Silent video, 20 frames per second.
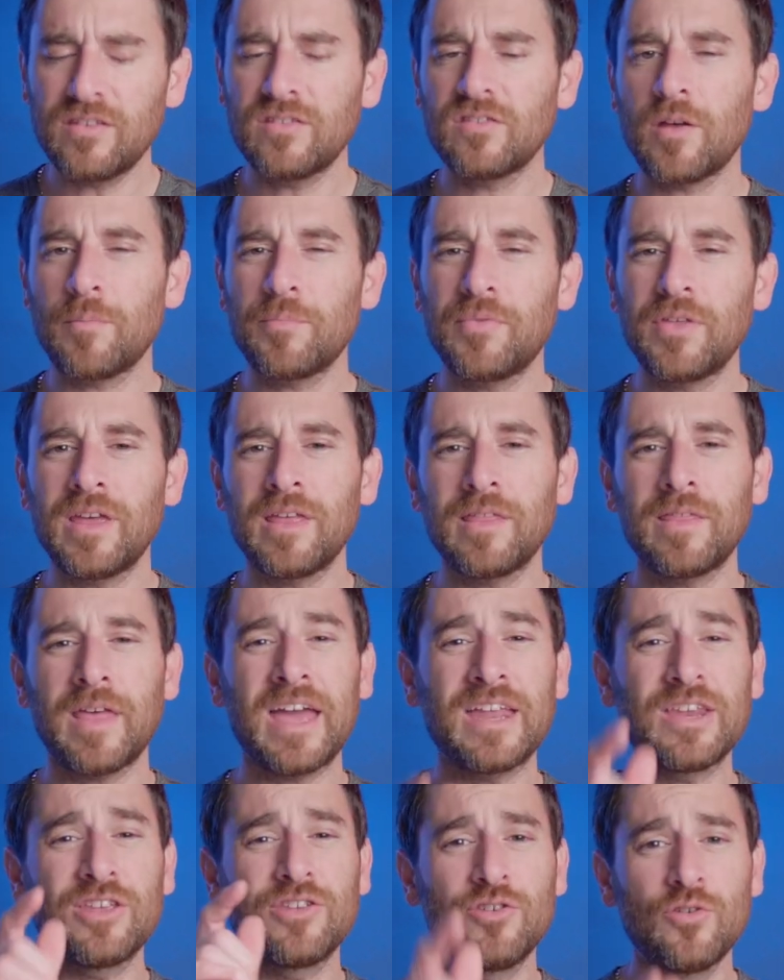something
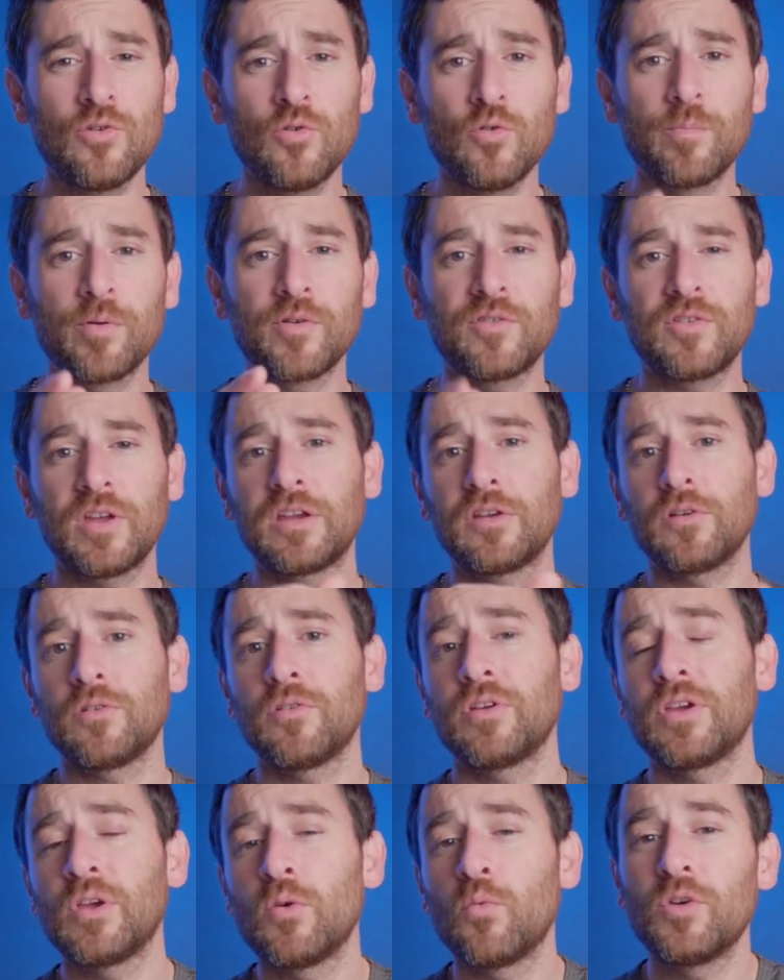that you
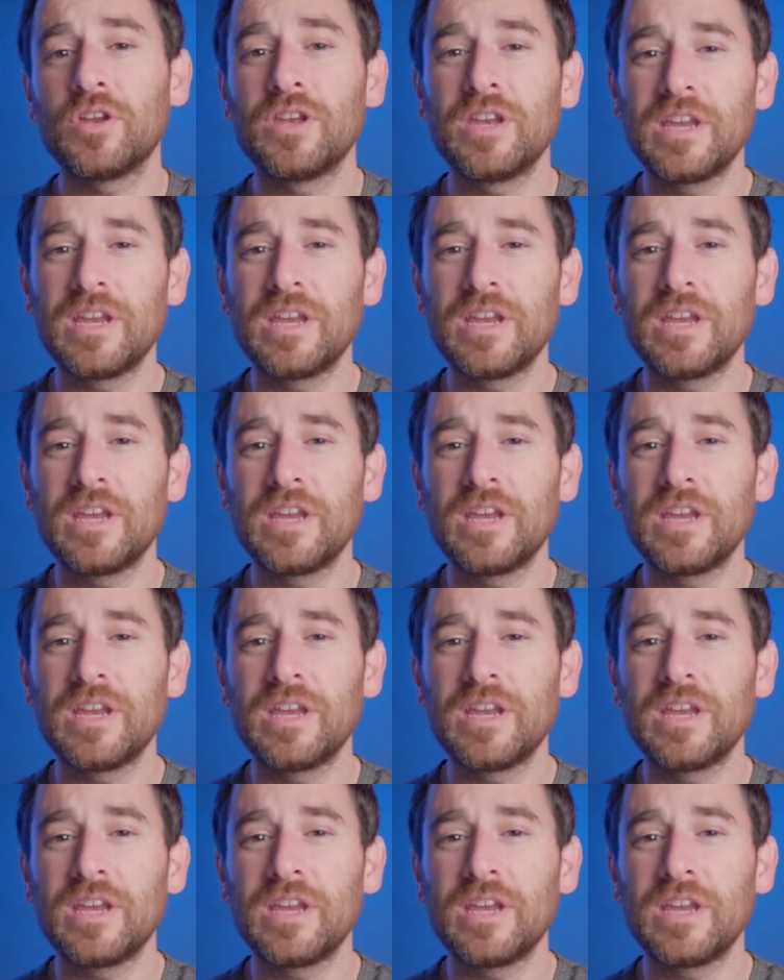particularly would